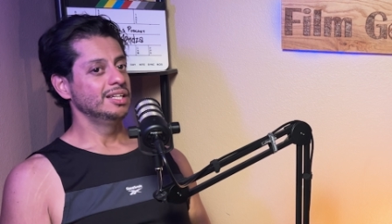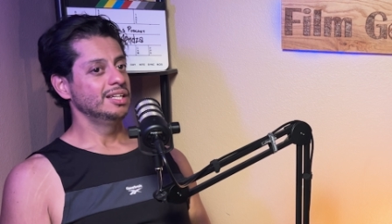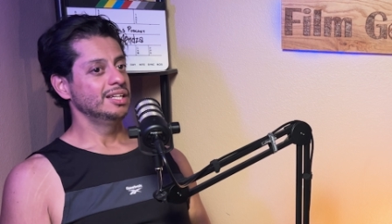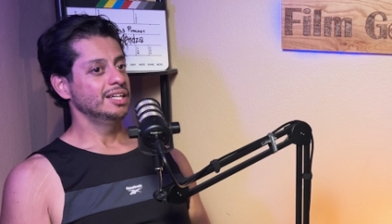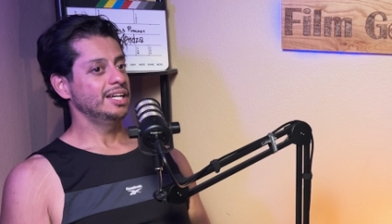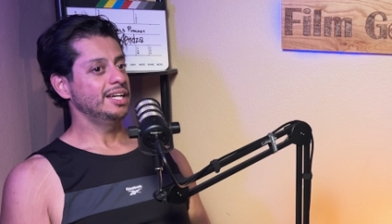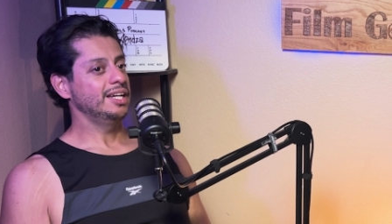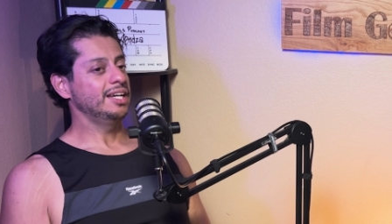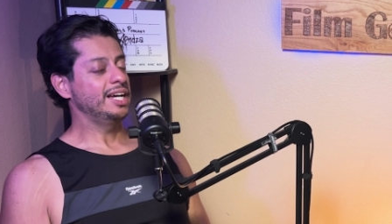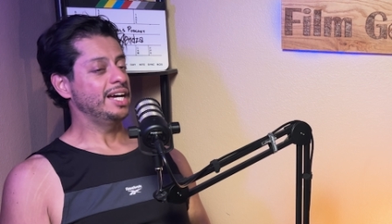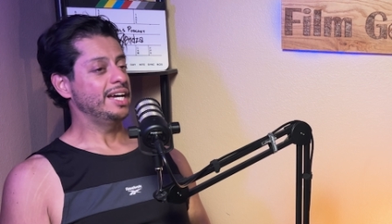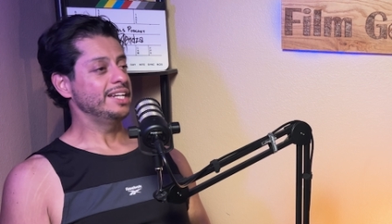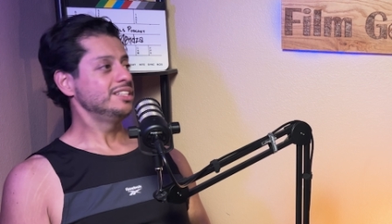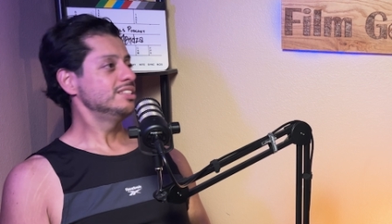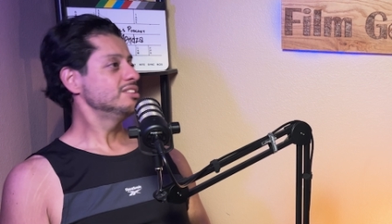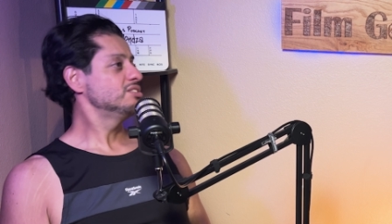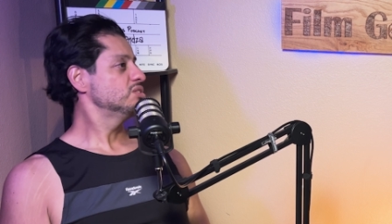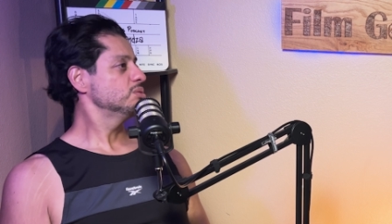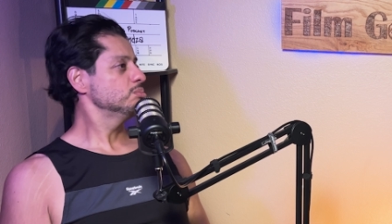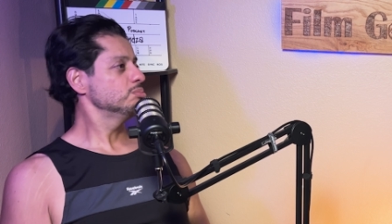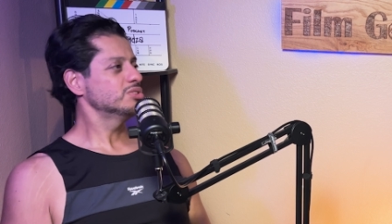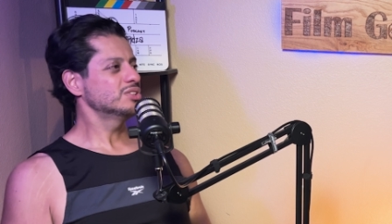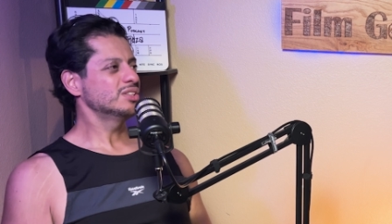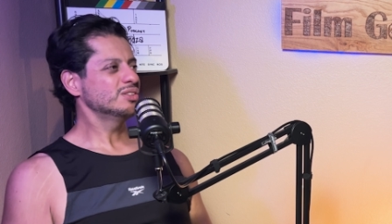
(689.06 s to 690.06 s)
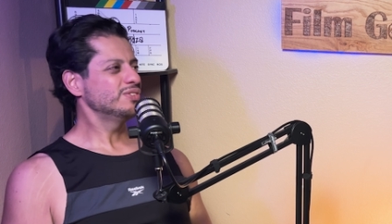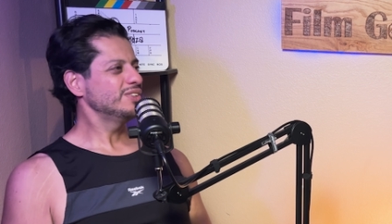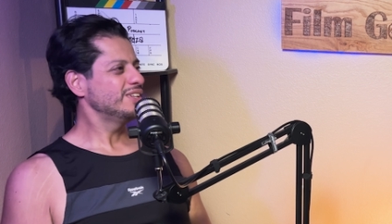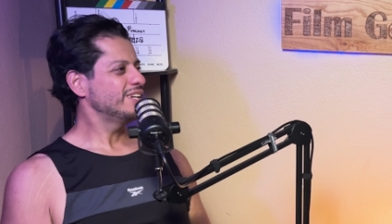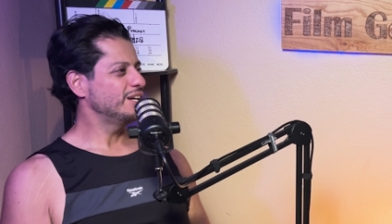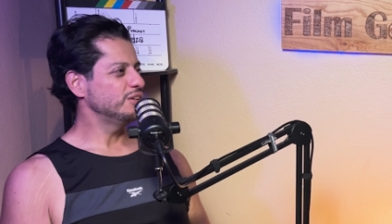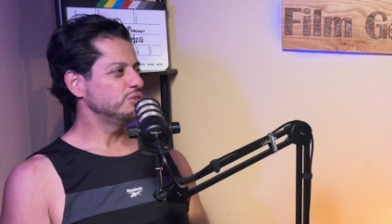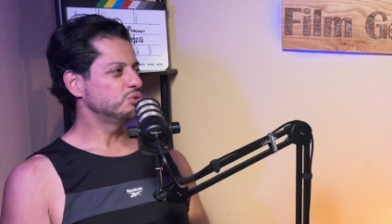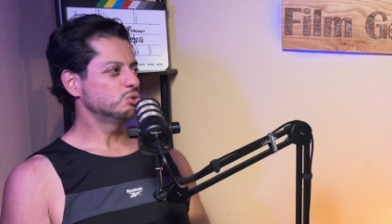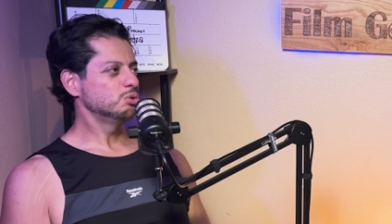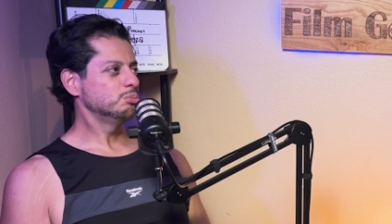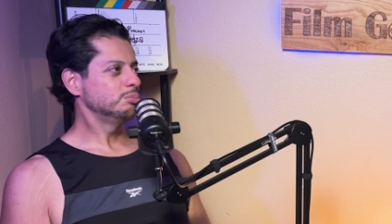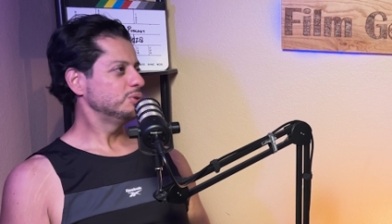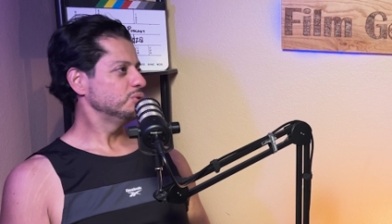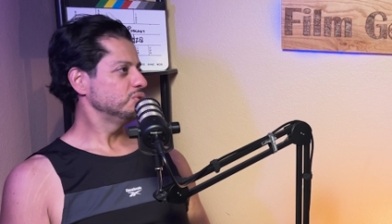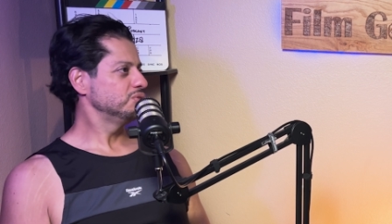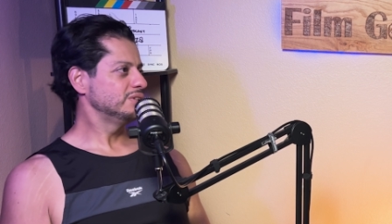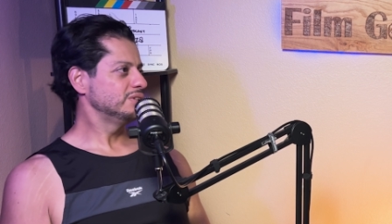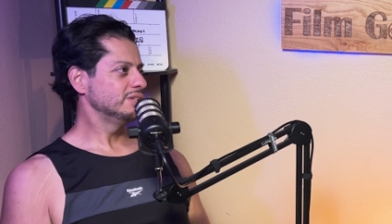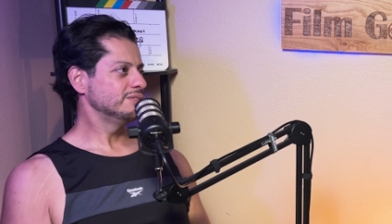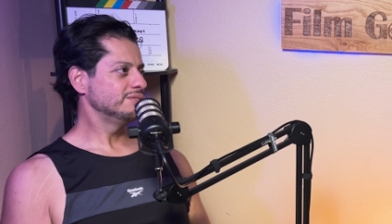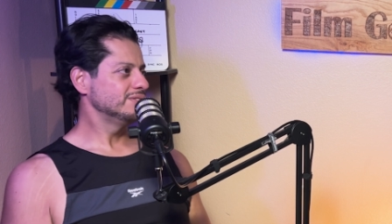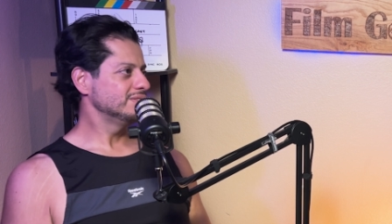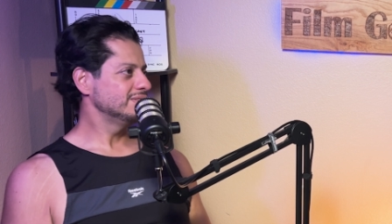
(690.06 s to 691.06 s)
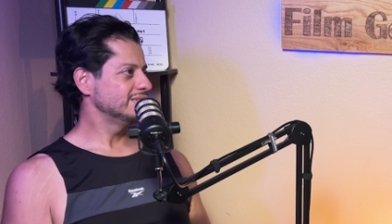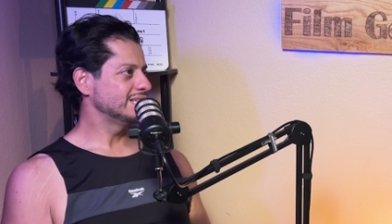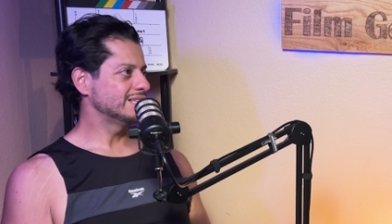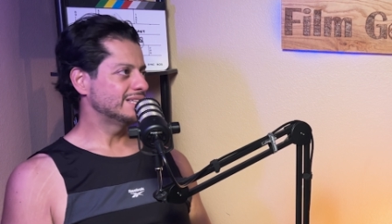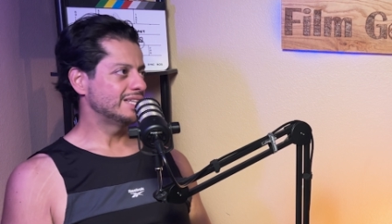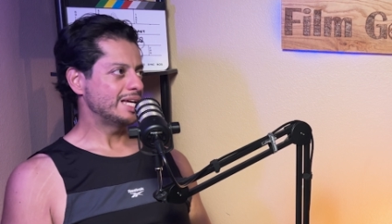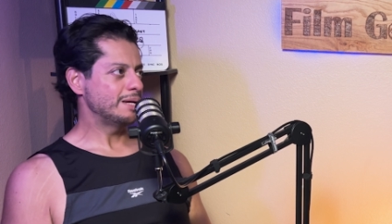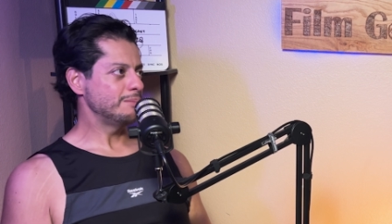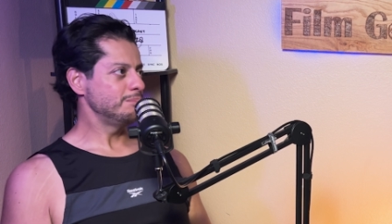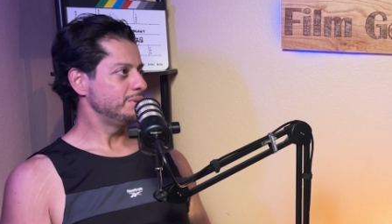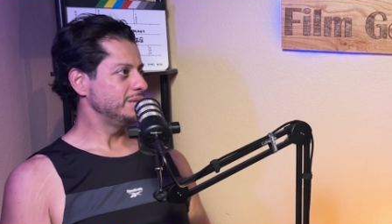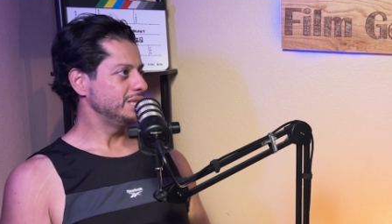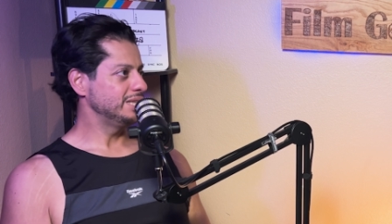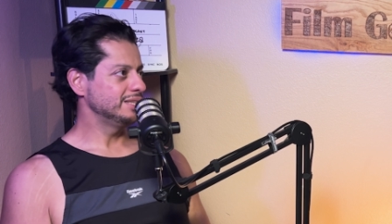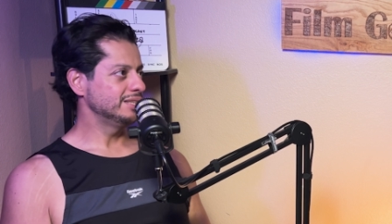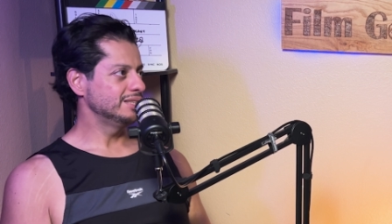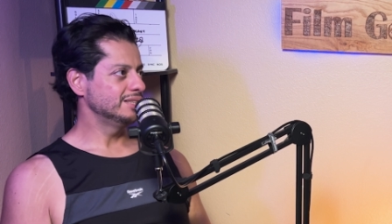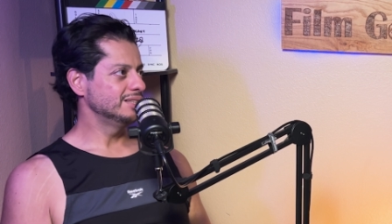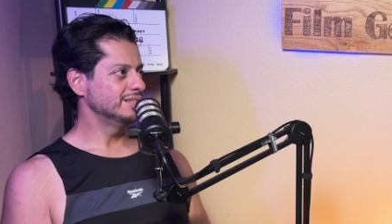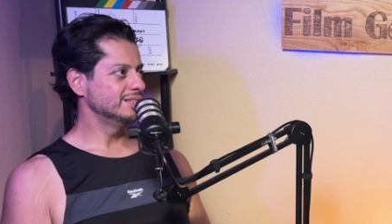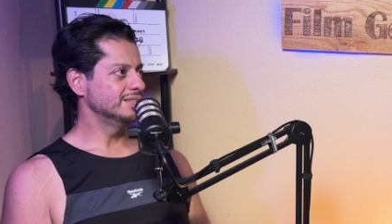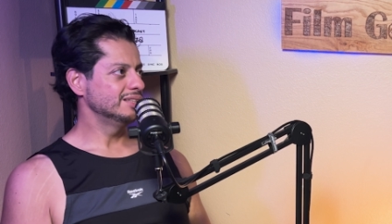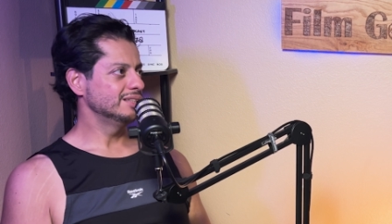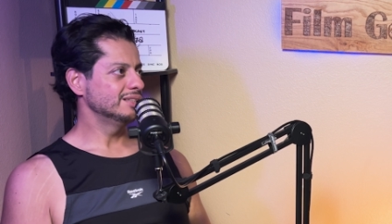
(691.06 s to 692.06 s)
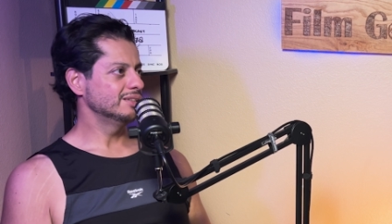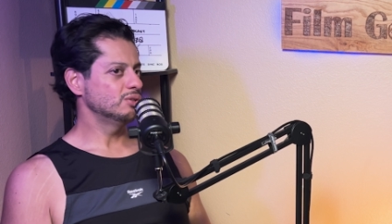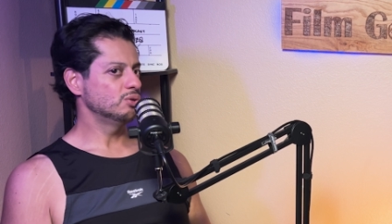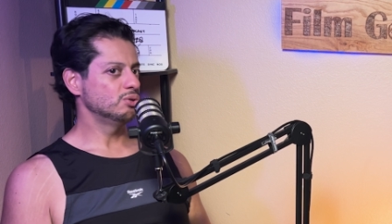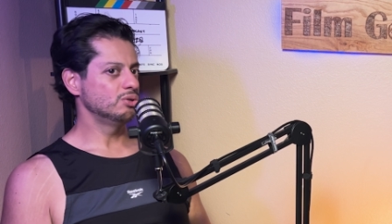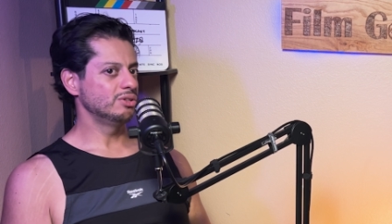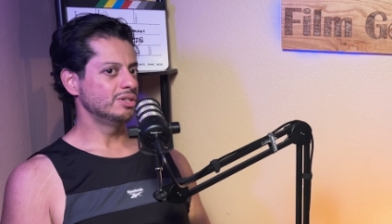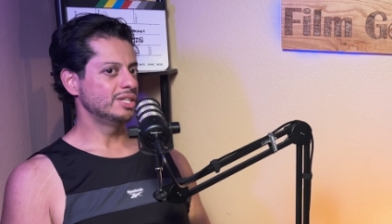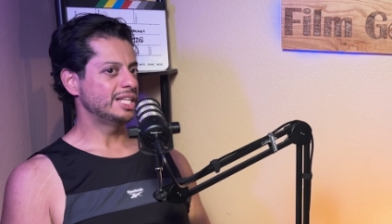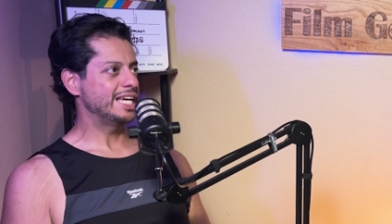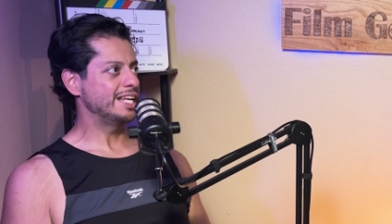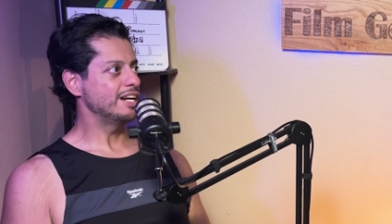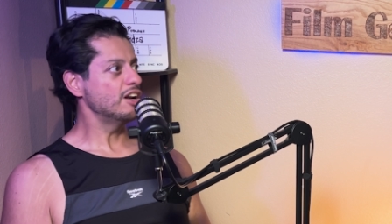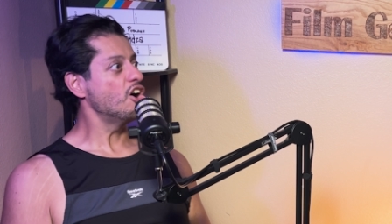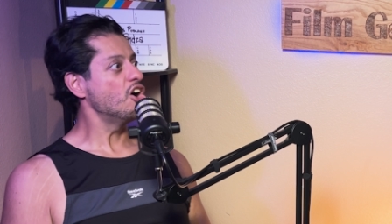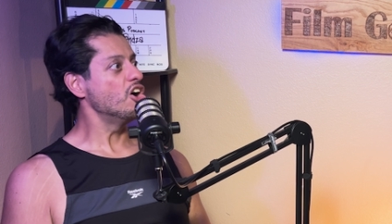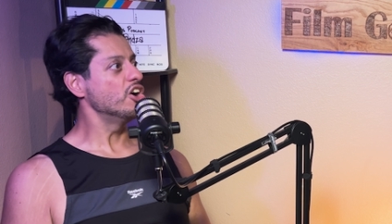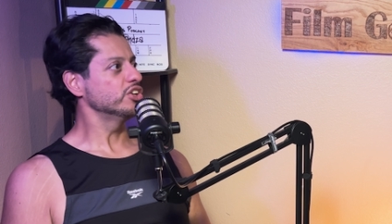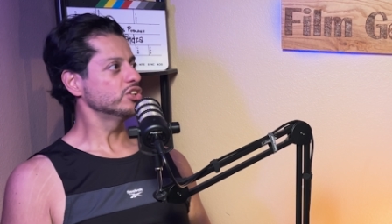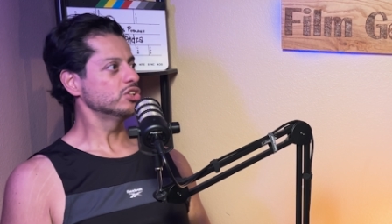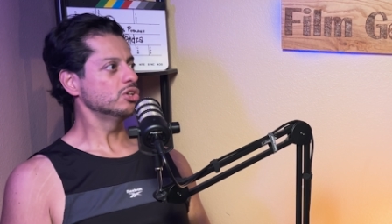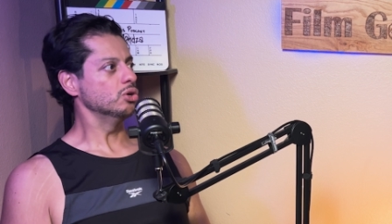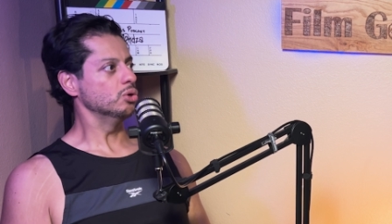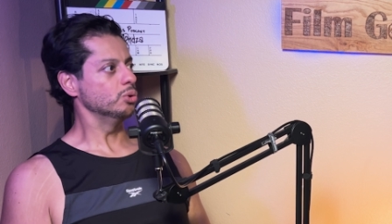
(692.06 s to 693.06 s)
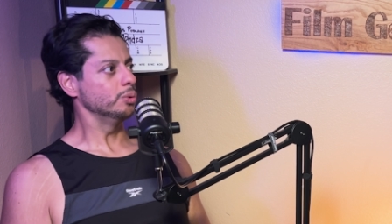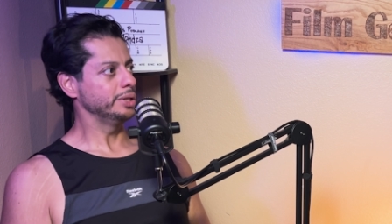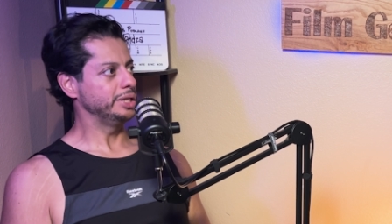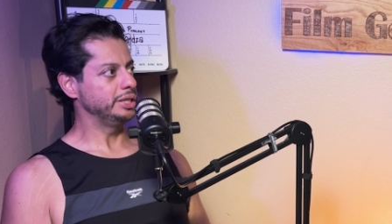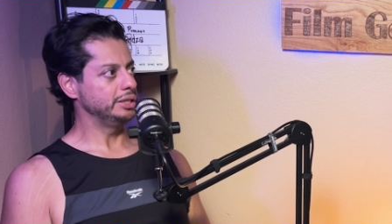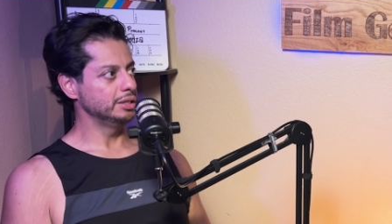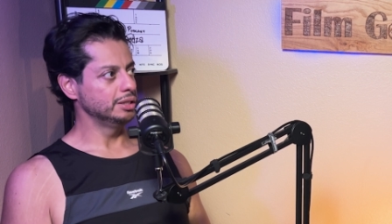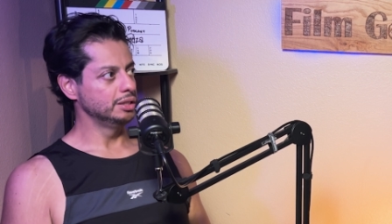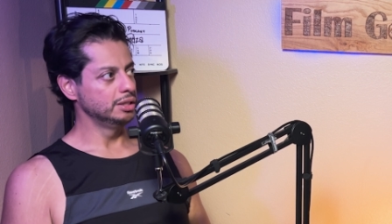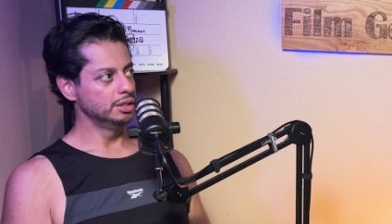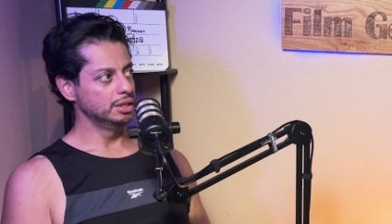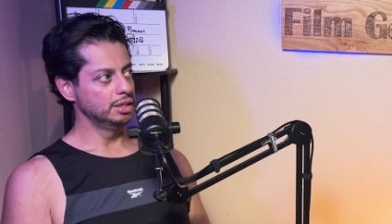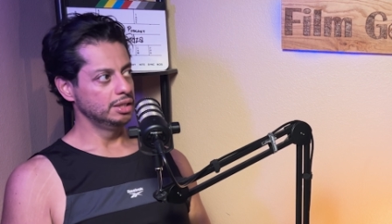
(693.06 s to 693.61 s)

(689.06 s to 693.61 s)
I did some stuff in high school, but it was never like that big or that ongoing,